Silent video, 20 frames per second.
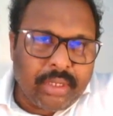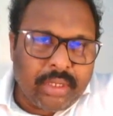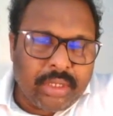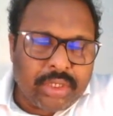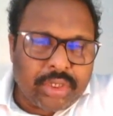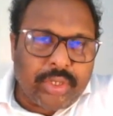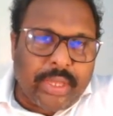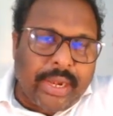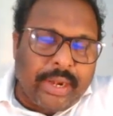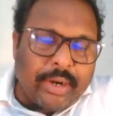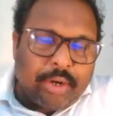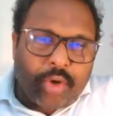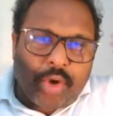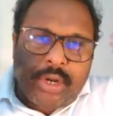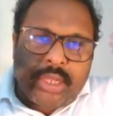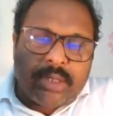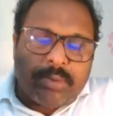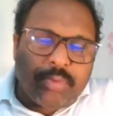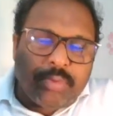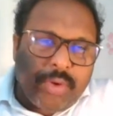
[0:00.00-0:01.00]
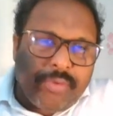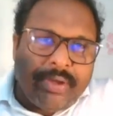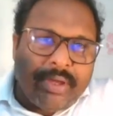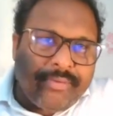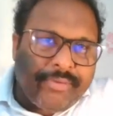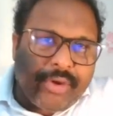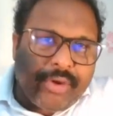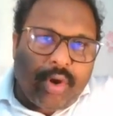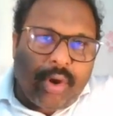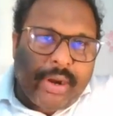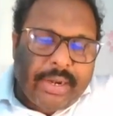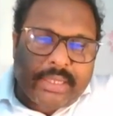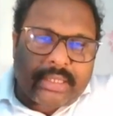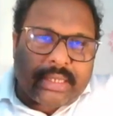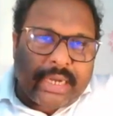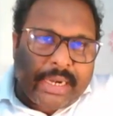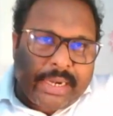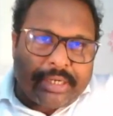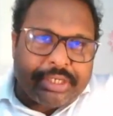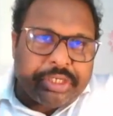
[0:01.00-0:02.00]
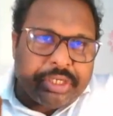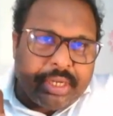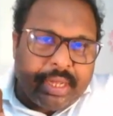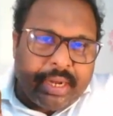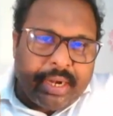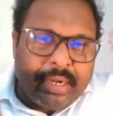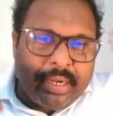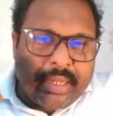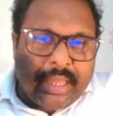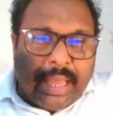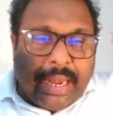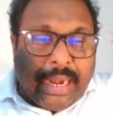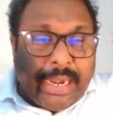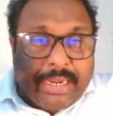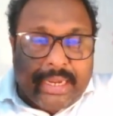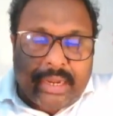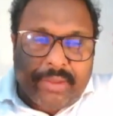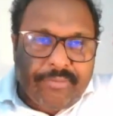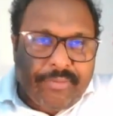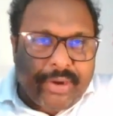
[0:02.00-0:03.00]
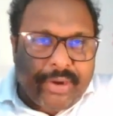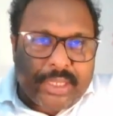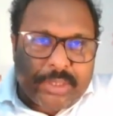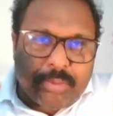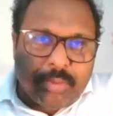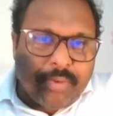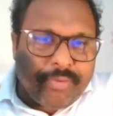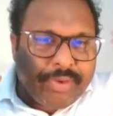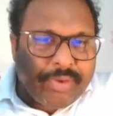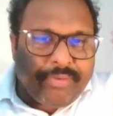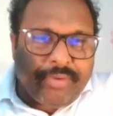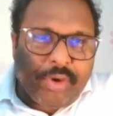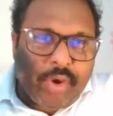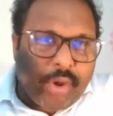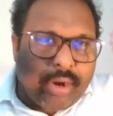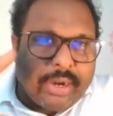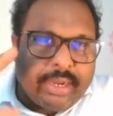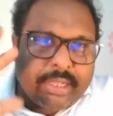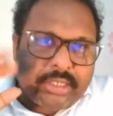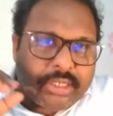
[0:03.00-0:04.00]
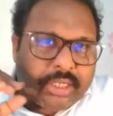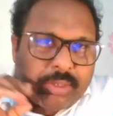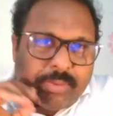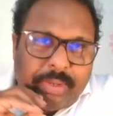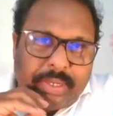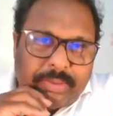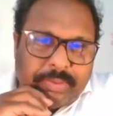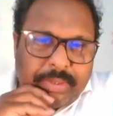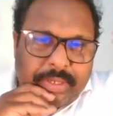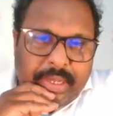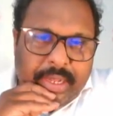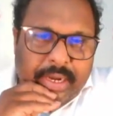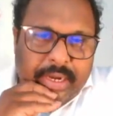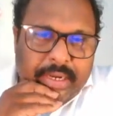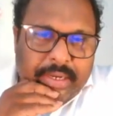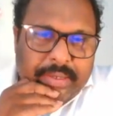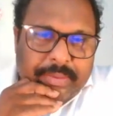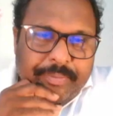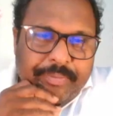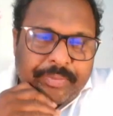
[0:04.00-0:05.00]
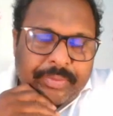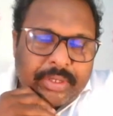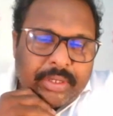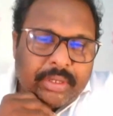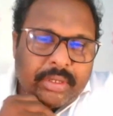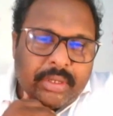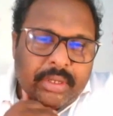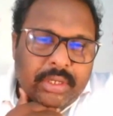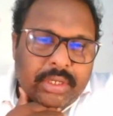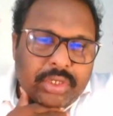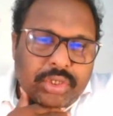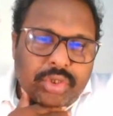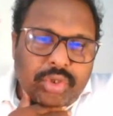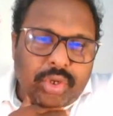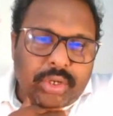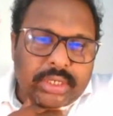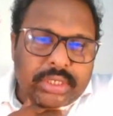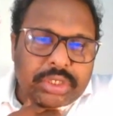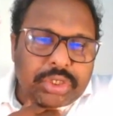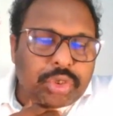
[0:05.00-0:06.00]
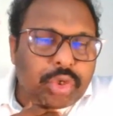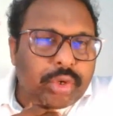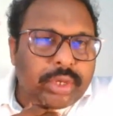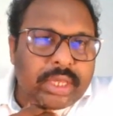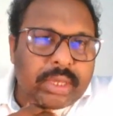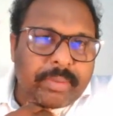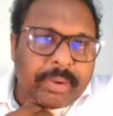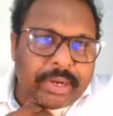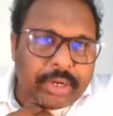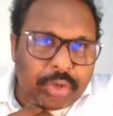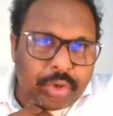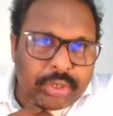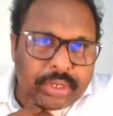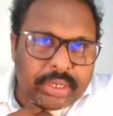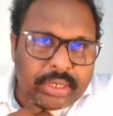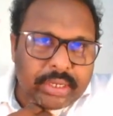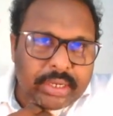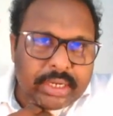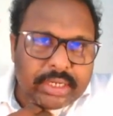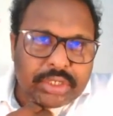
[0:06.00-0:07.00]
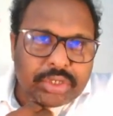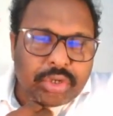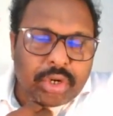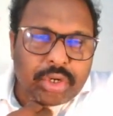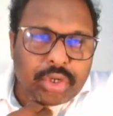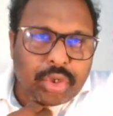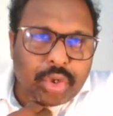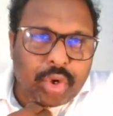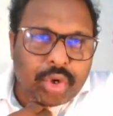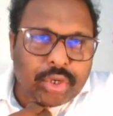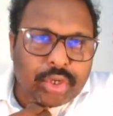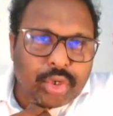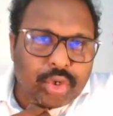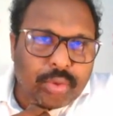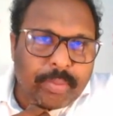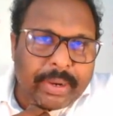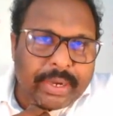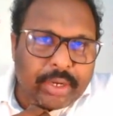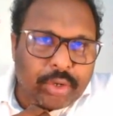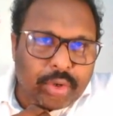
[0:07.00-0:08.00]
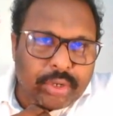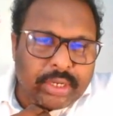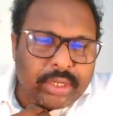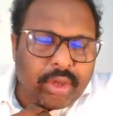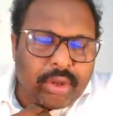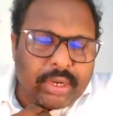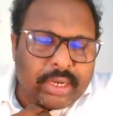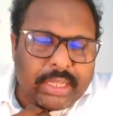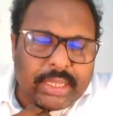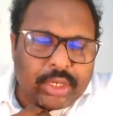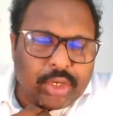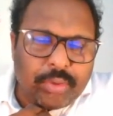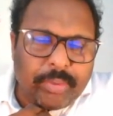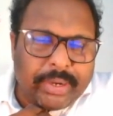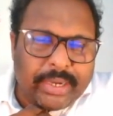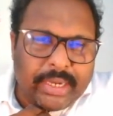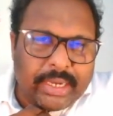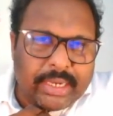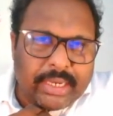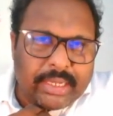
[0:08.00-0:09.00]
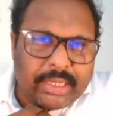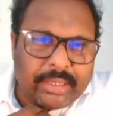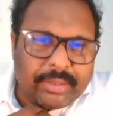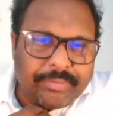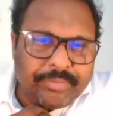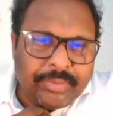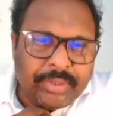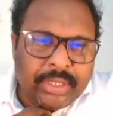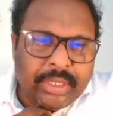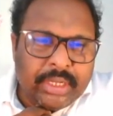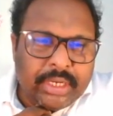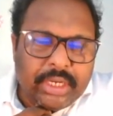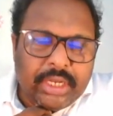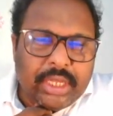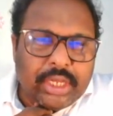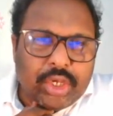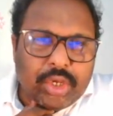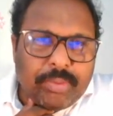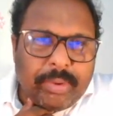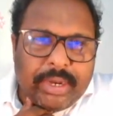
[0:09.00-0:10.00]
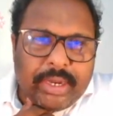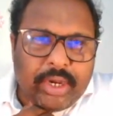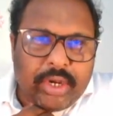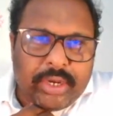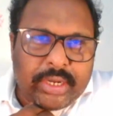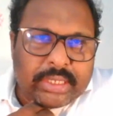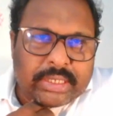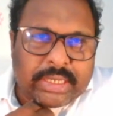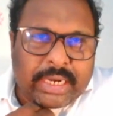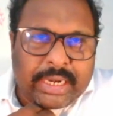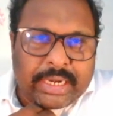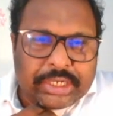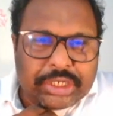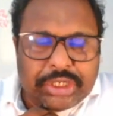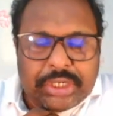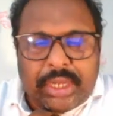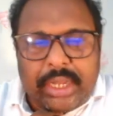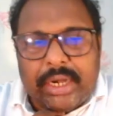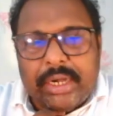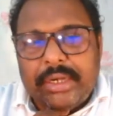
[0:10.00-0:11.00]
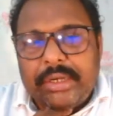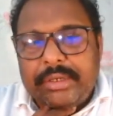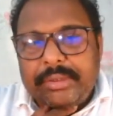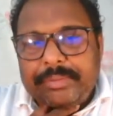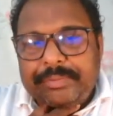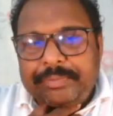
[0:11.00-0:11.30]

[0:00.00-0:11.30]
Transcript: So electron is moving, we call it as conduction current. Electric field is moving, we call it as displacement current. So it's dou E by dou T. It's not dou Q by dou T or dQ by dt. dQ by dt is conduction current.